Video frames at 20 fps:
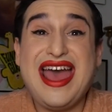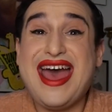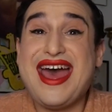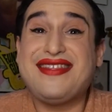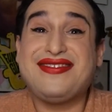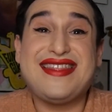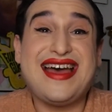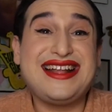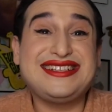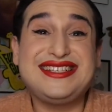
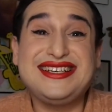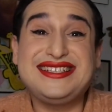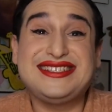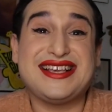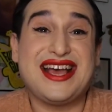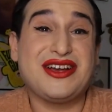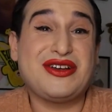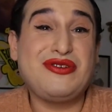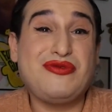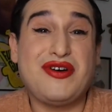And that's
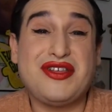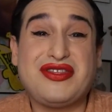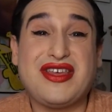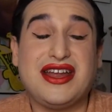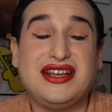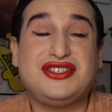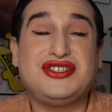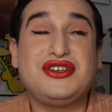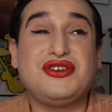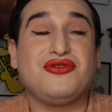exactly what
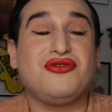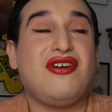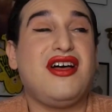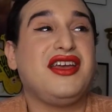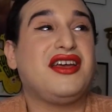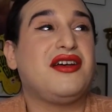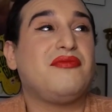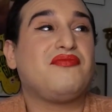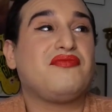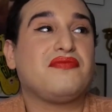they do.
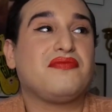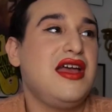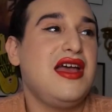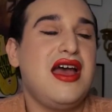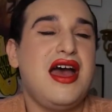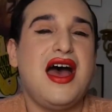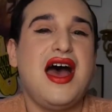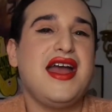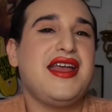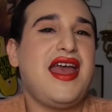Like,
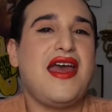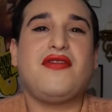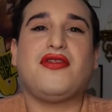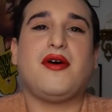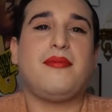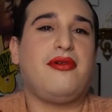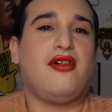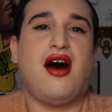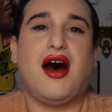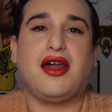again,
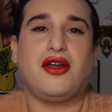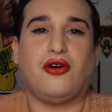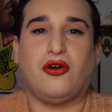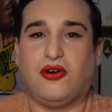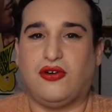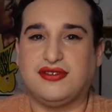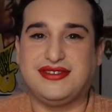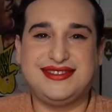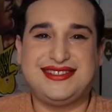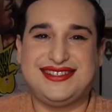the plot
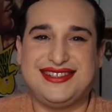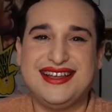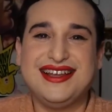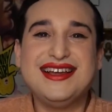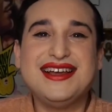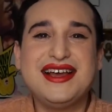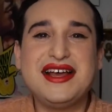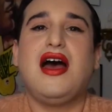holes.